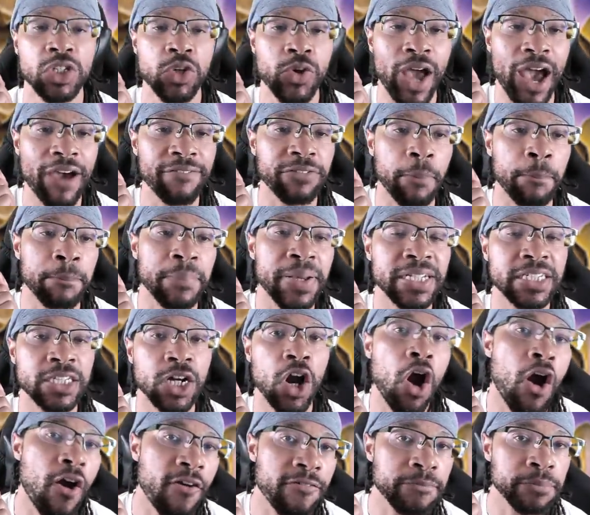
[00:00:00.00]
you have to pitch
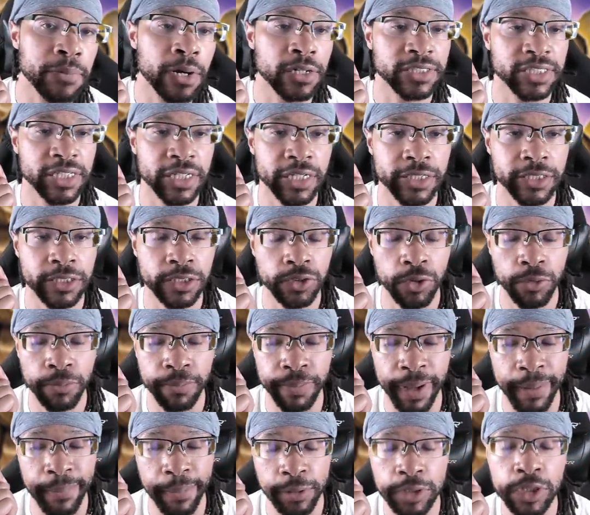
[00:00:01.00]
an Earth monster insert
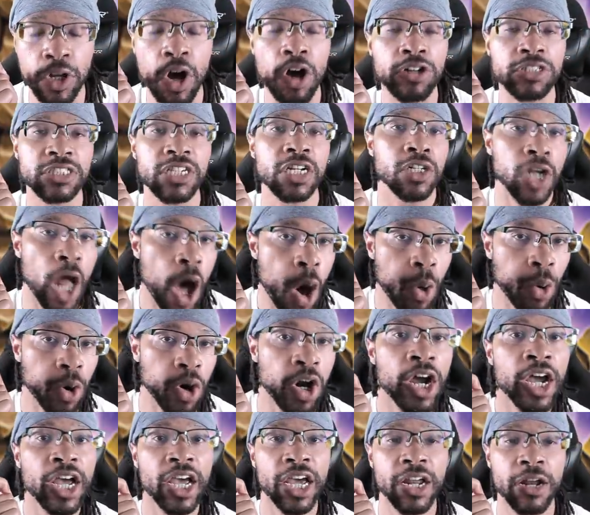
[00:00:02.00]
Pebble Dog to lower
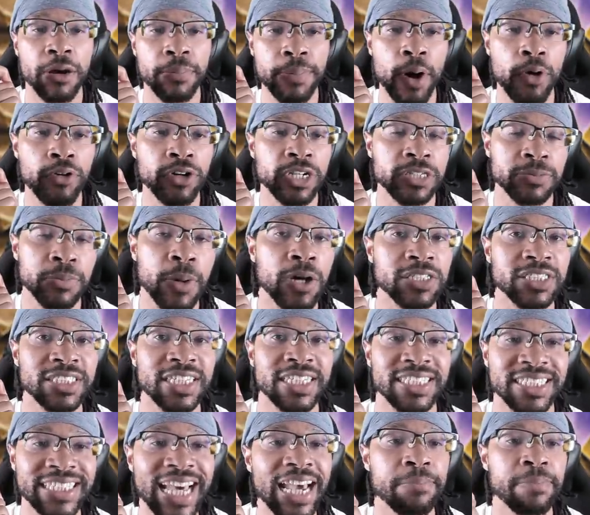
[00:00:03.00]
an opponent's
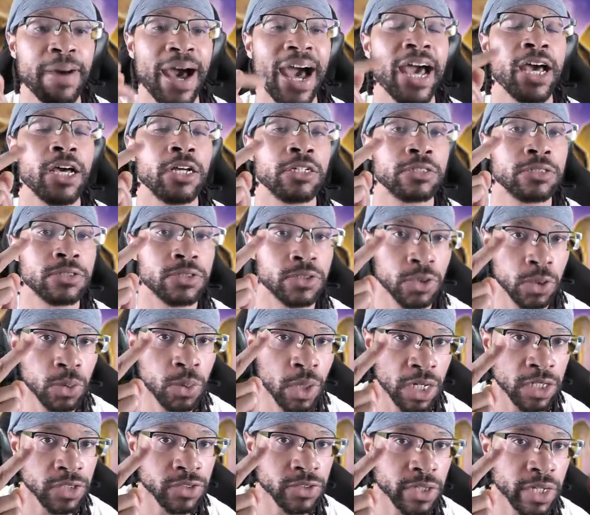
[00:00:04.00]
monster's attack by two
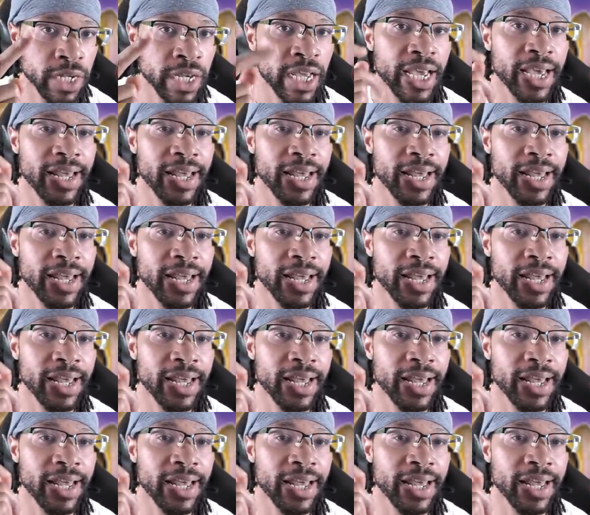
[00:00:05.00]
hundred.